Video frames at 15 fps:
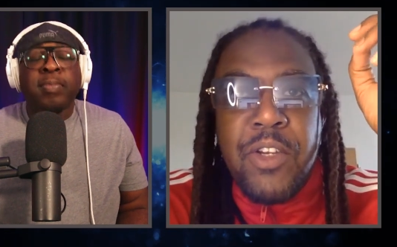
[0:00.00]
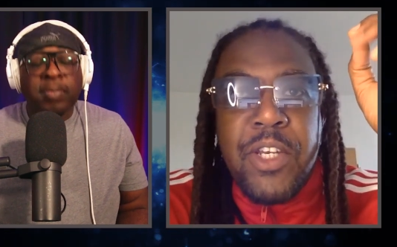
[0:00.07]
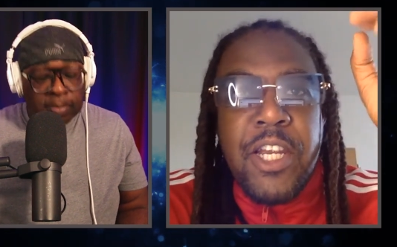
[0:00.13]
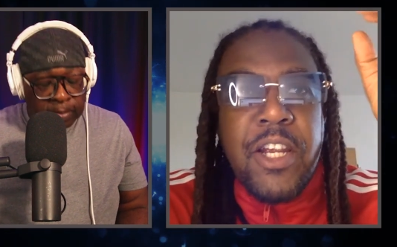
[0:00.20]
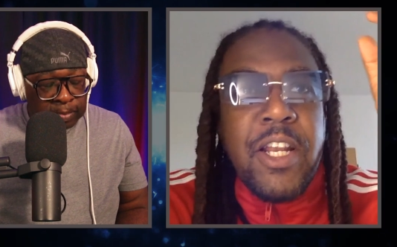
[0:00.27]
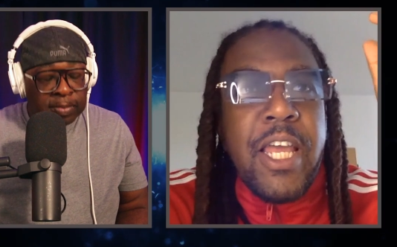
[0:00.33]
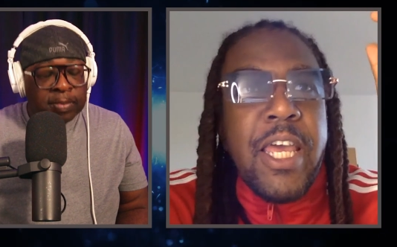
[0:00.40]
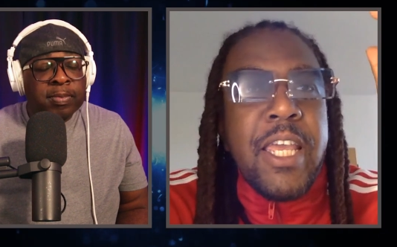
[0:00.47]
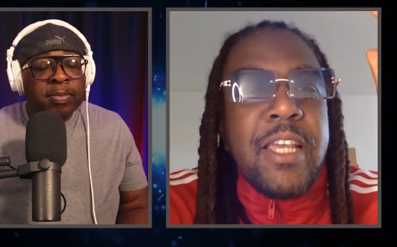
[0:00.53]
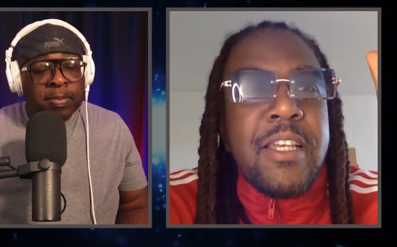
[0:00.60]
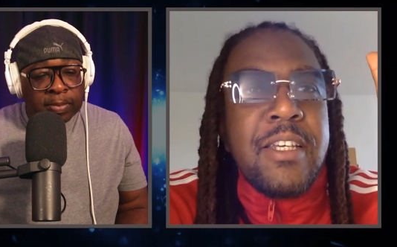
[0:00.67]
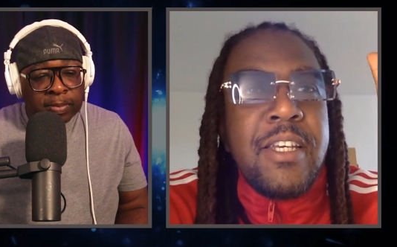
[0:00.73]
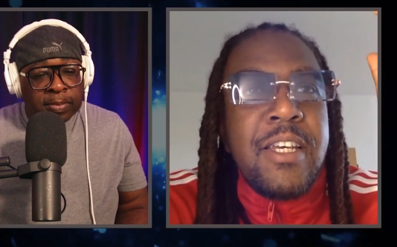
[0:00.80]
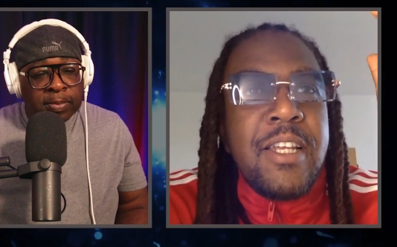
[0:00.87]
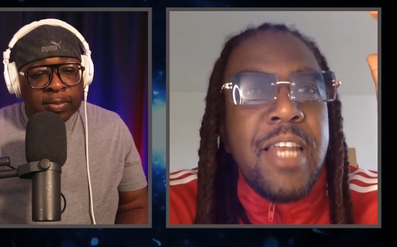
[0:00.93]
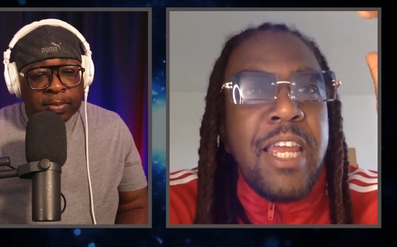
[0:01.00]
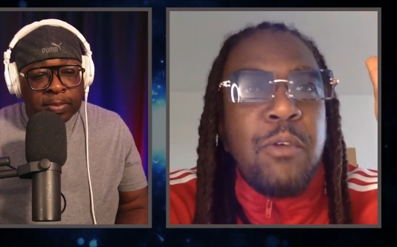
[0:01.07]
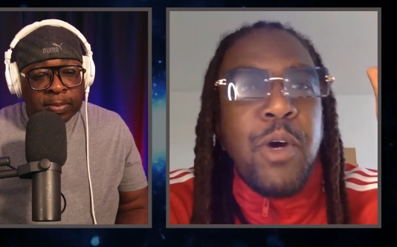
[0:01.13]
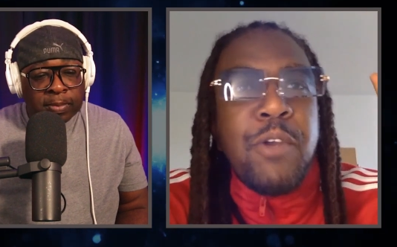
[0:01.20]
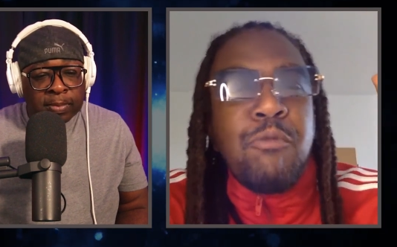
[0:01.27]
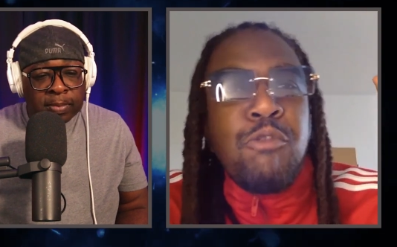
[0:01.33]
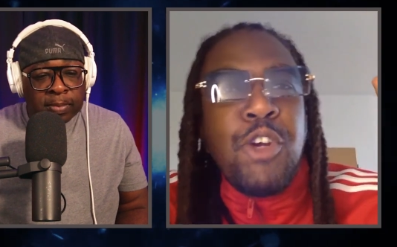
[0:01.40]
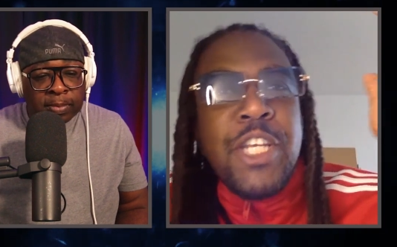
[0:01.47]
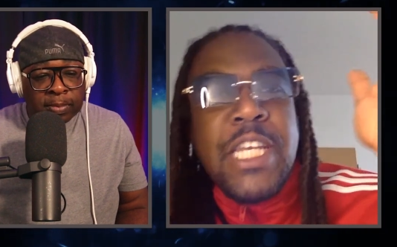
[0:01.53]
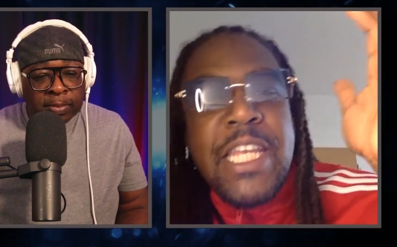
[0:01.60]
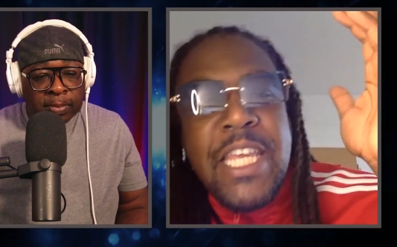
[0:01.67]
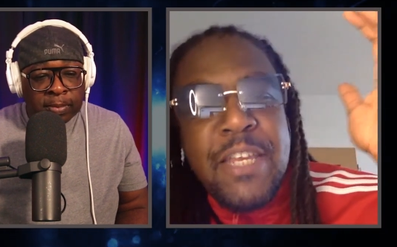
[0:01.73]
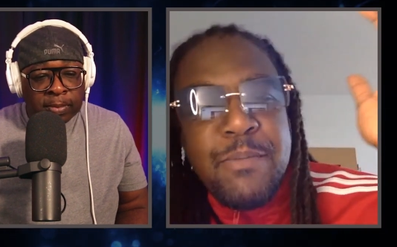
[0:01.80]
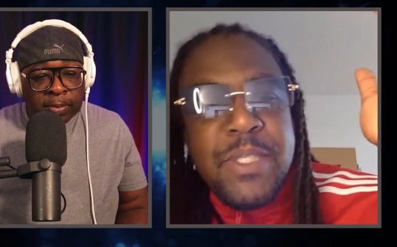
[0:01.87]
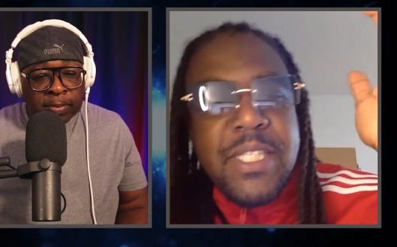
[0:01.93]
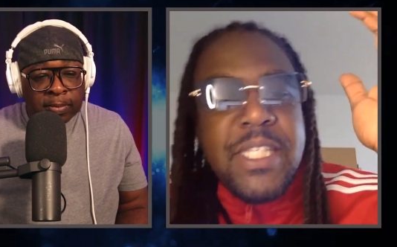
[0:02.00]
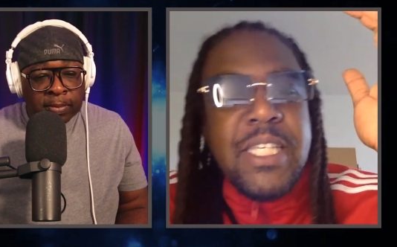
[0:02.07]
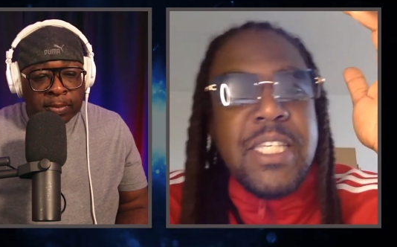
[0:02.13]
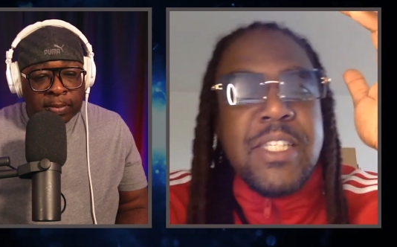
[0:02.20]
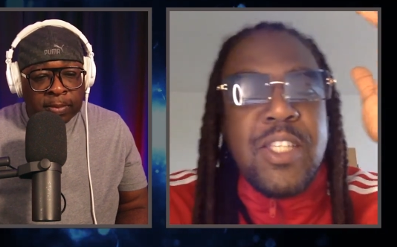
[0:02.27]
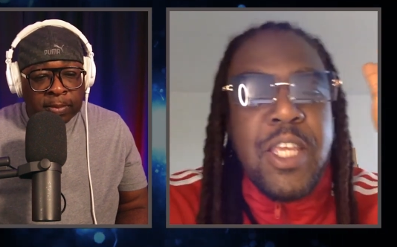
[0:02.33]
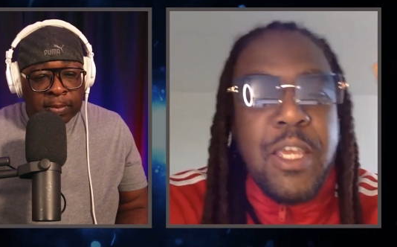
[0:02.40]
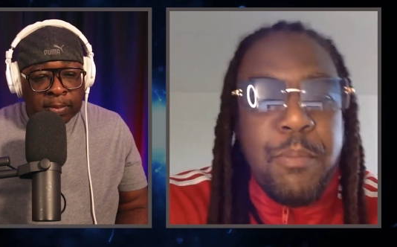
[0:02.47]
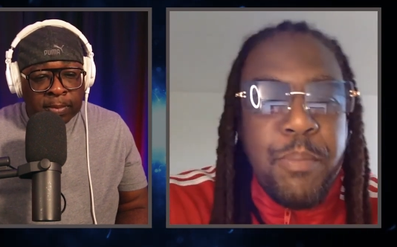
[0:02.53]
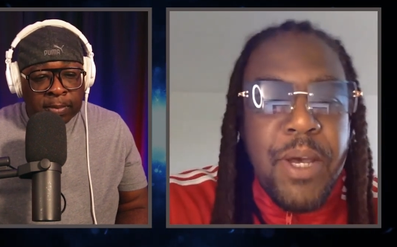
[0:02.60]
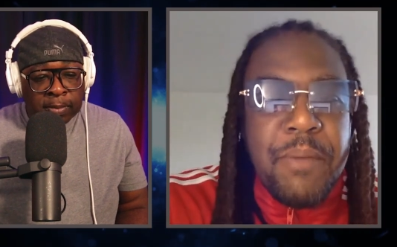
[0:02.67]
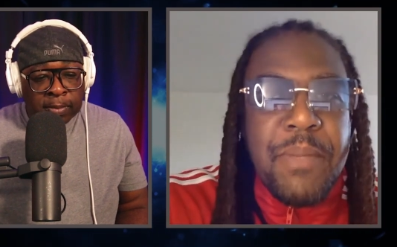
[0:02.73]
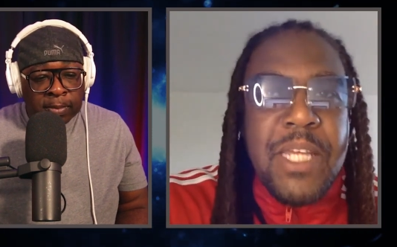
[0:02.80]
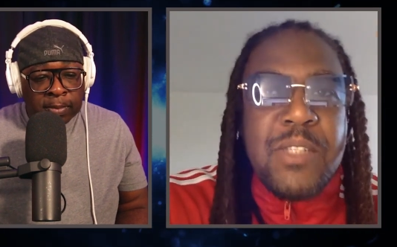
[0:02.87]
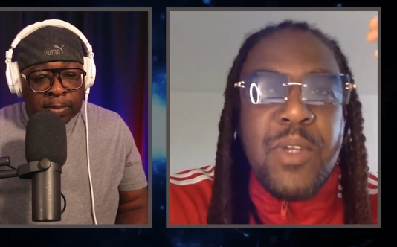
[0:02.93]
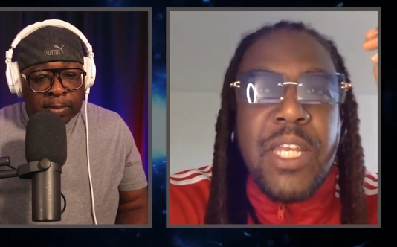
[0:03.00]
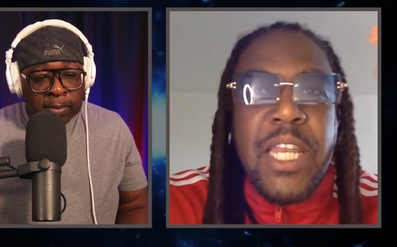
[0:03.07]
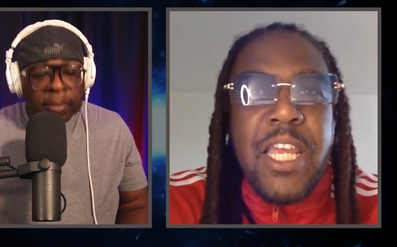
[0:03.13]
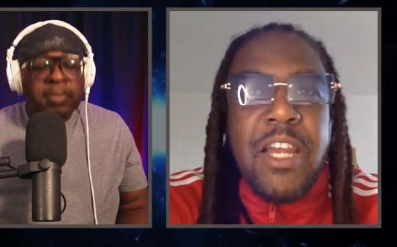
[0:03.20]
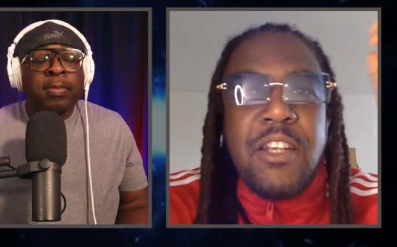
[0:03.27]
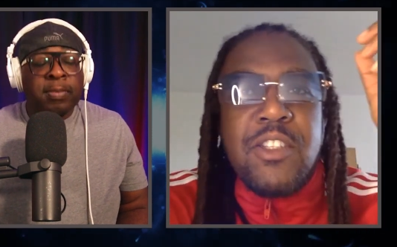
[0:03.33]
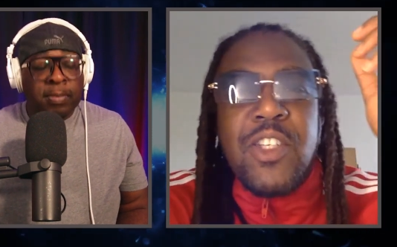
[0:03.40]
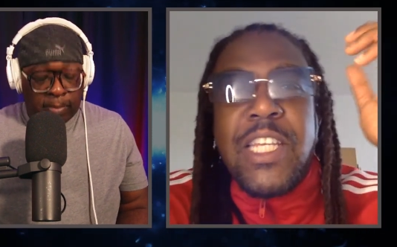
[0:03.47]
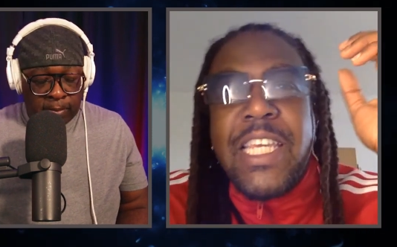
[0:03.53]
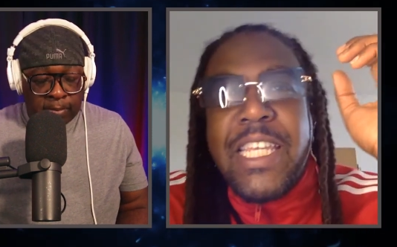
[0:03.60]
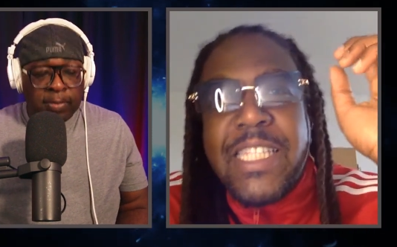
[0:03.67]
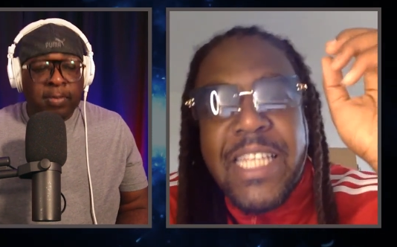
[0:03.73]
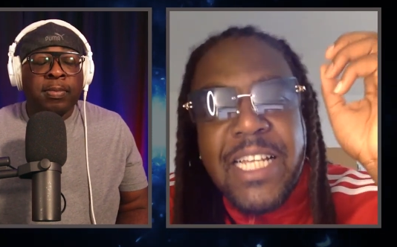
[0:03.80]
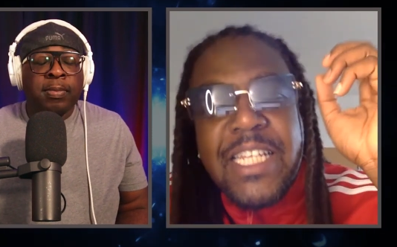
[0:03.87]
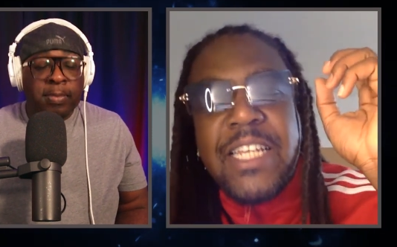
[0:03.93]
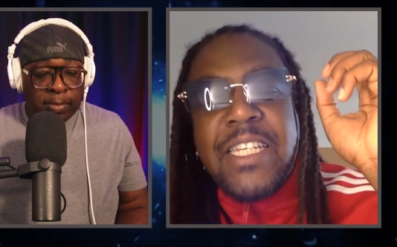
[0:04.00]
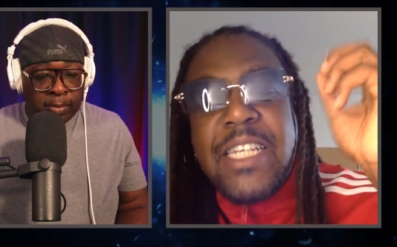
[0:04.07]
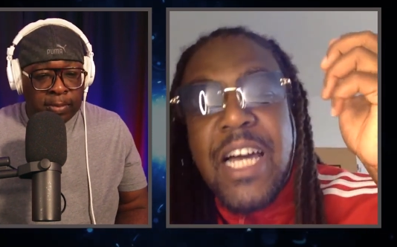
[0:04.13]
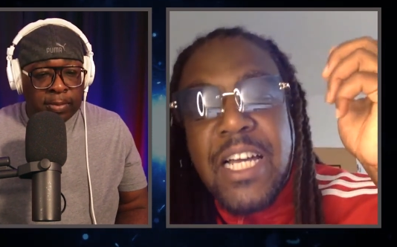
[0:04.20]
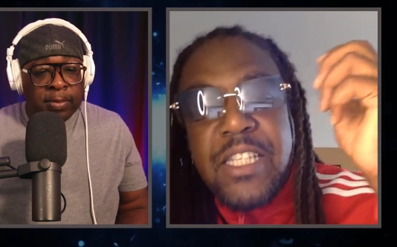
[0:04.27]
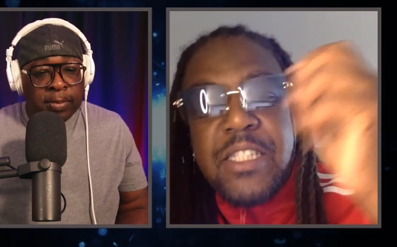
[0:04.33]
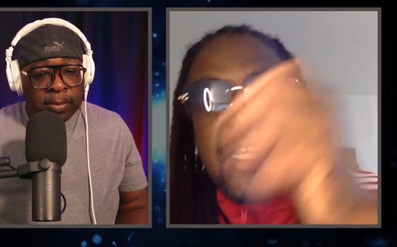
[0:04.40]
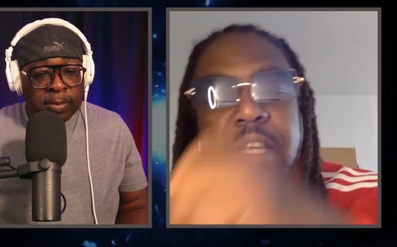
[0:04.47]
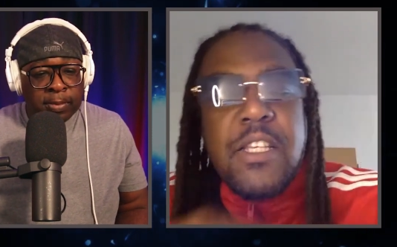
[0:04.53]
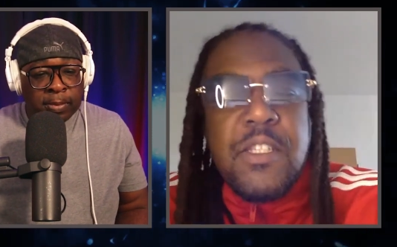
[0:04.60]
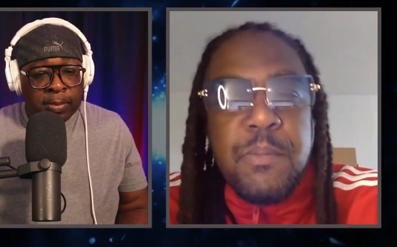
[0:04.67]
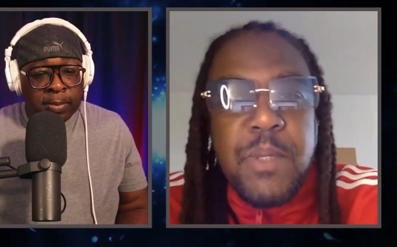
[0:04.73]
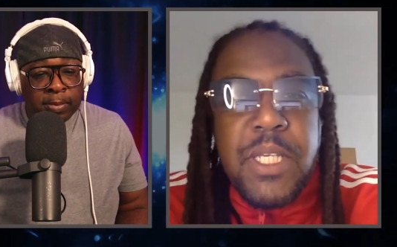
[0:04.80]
Speaker 1: You know, they're like, like what Run D M C is to hip-hop, that's what they are to the Italian dancehall